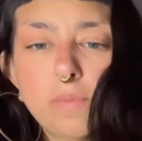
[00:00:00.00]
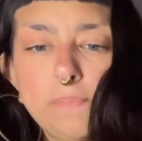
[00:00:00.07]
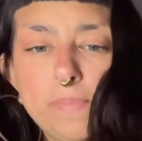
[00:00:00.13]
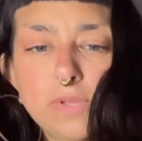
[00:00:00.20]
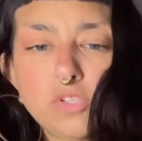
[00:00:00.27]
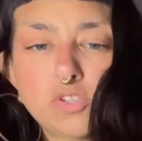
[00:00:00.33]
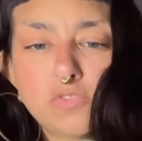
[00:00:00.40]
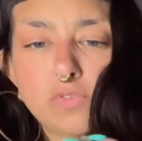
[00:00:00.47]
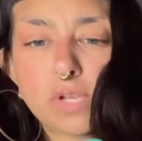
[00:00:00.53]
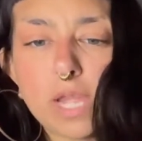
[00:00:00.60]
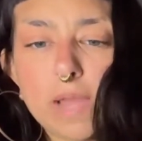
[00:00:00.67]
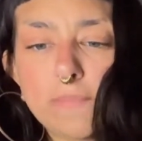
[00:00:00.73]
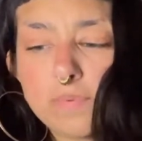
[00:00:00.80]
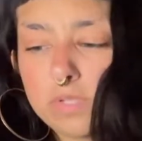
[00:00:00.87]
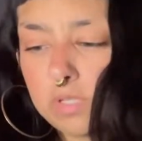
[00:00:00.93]
Message for
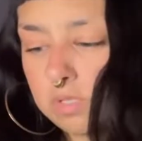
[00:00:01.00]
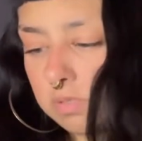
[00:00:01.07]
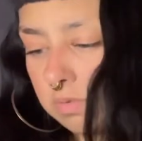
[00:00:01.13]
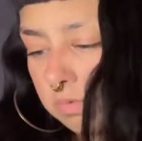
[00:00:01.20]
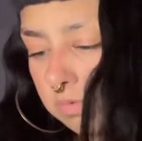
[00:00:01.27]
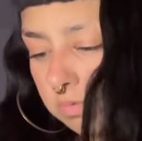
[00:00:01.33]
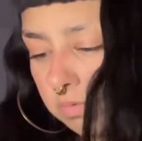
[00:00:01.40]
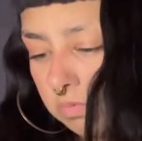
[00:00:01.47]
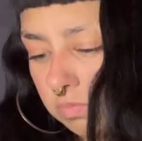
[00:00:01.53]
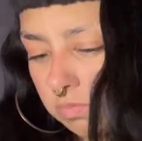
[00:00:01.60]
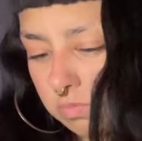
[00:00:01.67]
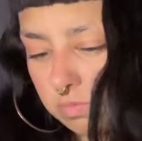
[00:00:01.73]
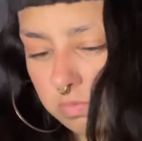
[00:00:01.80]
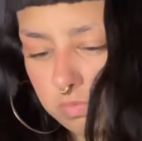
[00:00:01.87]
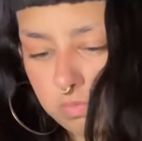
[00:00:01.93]
Caps.
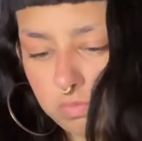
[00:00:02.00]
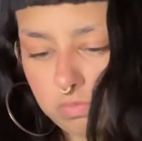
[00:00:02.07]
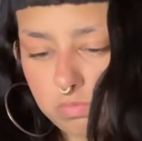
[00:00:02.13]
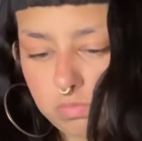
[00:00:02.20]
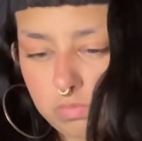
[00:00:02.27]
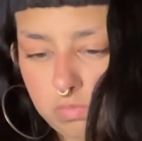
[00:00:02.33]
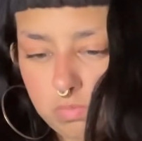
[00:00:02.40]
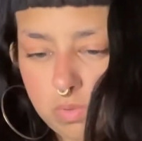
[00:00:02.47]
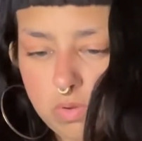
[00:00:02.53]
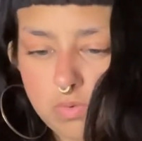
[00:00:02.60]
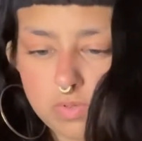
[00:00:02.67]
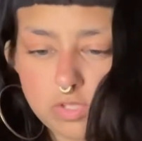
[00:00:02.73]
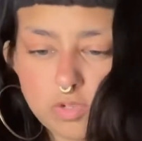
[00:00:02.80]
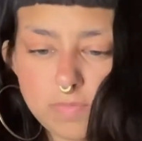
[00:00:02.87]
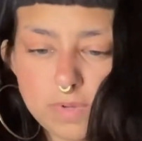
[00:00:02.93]
Whoa,
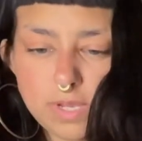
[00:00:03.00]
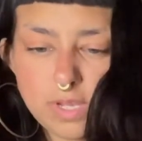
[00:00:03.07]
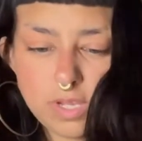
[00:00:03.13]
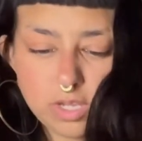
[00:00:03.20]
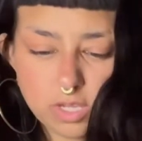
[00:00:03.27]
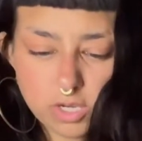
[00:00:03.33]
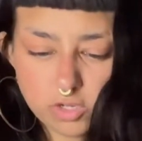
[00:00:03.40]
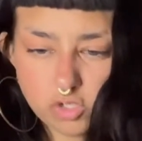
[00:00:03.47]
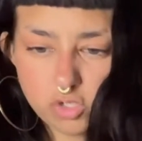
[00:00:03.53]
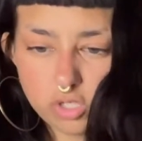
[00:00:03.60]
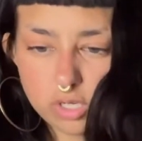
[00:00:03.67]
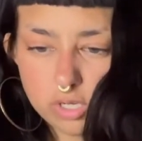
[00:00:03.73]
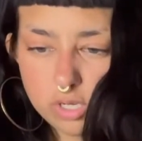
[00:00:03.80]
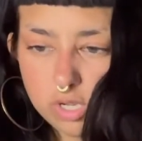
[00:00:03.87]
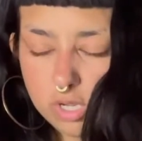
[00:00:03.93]
so much.
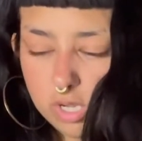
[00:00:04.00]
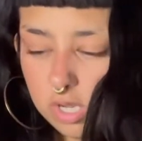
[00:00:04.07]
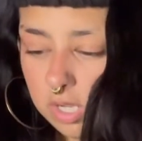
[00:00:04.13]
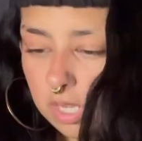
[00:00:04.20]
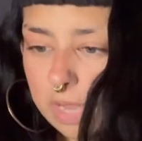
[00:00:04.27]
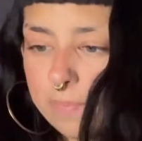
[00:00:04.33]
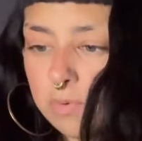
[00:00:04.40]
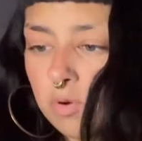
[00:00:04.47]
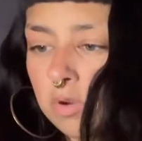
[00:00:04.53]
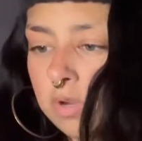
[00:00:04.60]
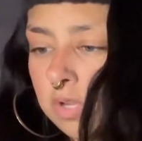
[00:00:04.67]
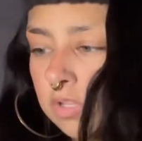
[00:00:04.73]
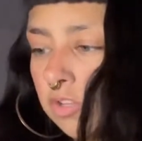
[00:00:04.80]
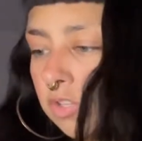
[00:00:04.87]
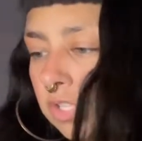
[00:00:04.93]

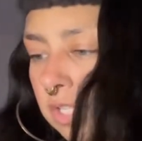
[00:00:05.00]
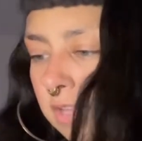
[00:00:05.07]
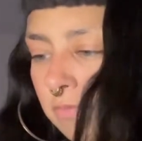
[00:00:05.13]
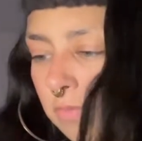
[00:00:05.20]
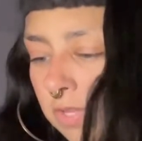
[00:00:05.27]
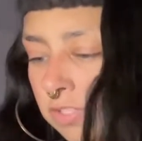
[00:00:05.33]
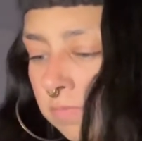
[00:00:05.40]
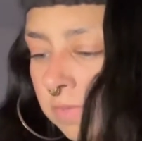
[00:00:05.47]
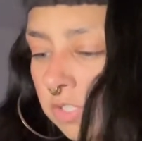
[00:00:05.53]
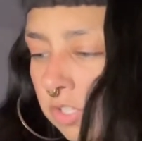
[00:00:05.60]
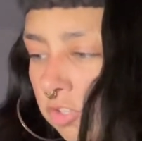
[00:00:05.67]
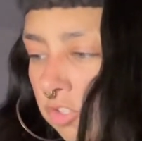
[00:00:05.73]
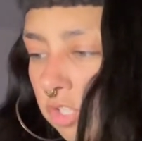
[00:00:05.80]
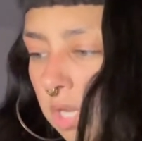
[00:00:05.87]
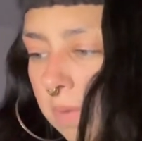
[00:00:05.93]
Capricorns, y'all just have way too much
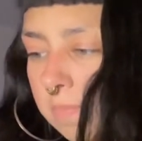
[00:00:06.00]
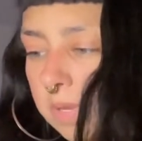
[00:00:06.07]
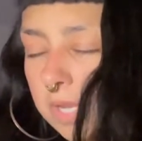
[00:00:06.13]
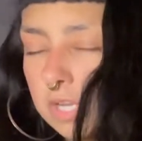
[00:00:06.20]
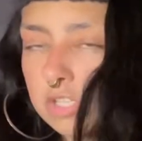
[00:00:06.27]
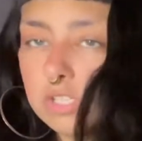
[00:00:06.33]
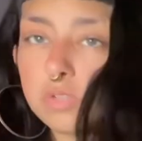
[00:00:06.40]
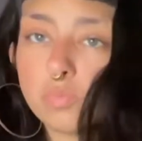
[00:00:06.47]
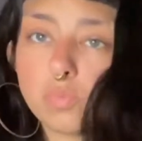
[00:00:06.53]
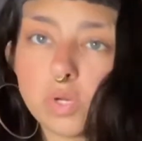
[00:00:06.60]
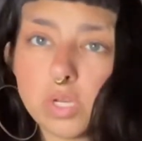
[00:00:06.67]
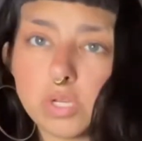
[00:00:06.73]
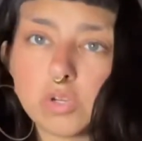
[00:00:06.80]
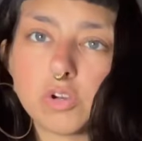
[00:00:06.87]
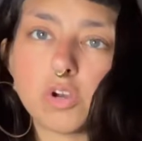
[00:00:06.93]
energy happening. I just need
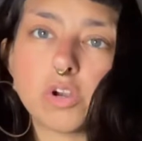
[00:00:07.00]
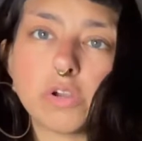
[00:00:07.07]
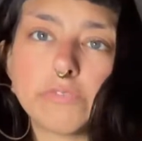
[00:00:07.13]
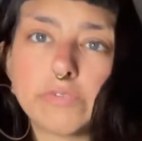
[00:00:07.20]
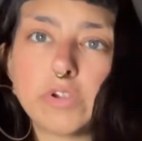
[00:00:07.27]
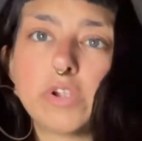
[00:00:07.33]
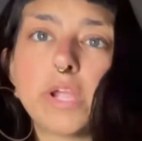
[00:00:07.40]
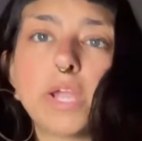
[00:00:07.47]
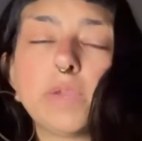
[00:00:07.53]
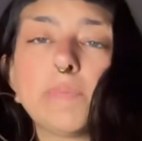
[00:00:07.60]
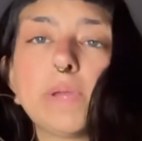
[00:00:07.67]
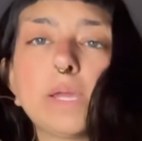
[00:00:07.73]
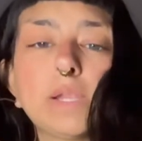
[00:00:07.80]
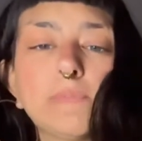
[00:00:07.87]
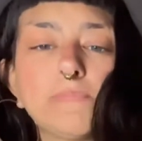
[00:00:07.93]
one card for your
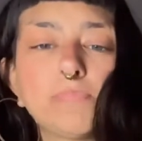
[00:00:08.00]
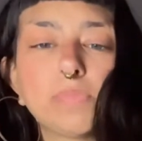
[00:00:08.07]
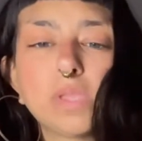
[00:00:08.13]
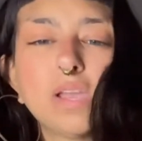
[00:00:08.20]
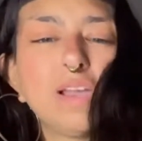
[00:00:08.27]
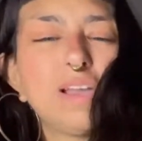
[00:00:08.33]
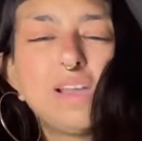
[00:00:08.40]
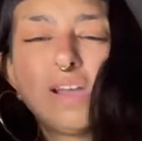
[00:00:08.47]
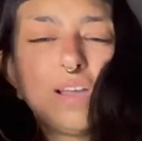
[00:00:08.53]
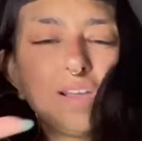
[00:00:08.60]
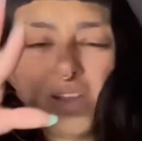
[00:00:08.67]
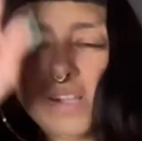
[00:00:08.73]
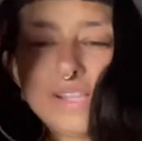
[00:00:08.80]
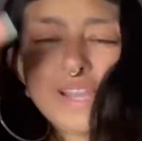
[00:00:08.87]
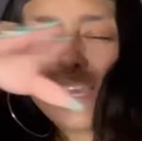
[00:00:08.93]
Hangman.
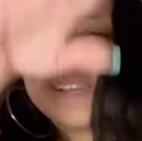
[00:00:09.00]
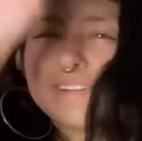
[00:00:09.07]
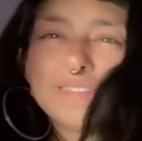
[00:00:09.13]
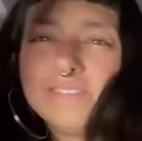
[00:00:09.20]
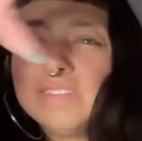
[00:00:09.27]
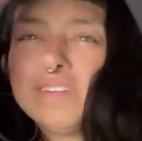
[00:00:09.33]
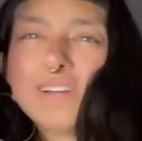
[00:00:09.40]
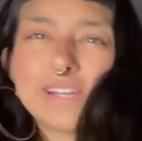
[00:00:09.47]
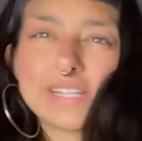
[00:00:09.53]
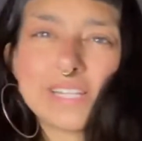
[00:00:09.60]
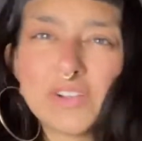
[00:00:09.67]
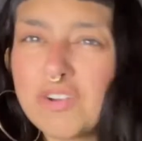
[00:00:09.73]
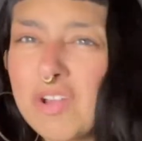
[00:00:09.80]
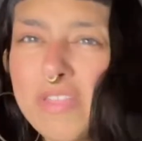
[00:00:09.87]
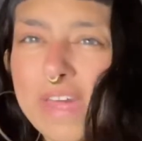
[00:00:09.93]
Like, look,
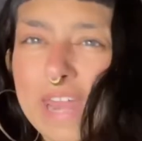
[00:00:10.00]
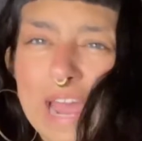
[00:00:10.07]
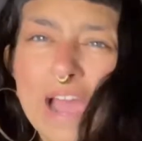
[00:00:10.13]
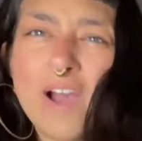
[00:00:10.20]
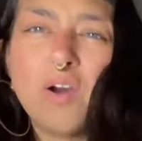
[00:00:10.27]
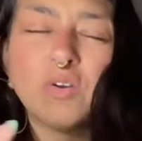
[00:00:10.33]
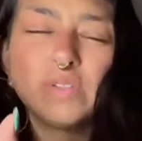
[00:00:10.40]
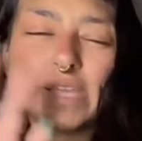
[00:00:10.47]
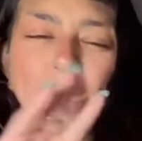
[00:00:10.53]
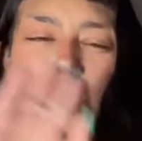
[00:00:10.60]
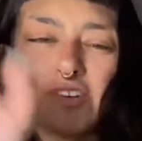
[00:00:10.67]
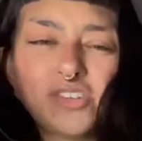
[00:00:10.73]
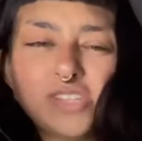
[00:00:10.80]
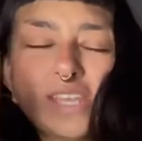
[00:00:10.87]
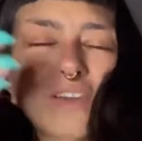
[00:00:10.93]
clear all that out. Like,
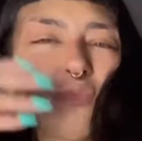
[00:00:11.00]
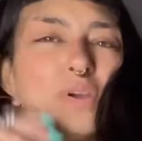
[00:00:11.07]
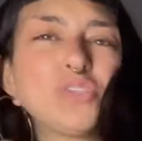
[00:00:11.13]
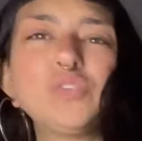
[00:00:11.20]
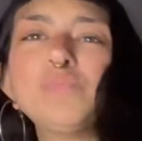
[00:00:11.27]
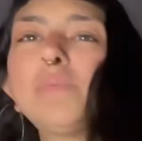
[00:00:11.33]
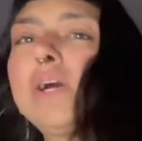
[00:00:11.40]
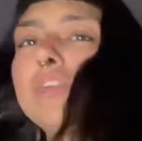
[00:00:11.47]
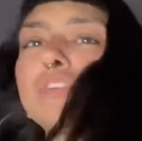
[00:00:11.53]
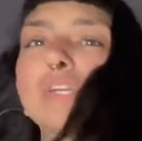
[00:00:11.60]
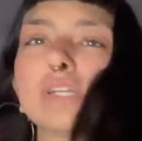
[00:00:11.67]
you'll just have way too much.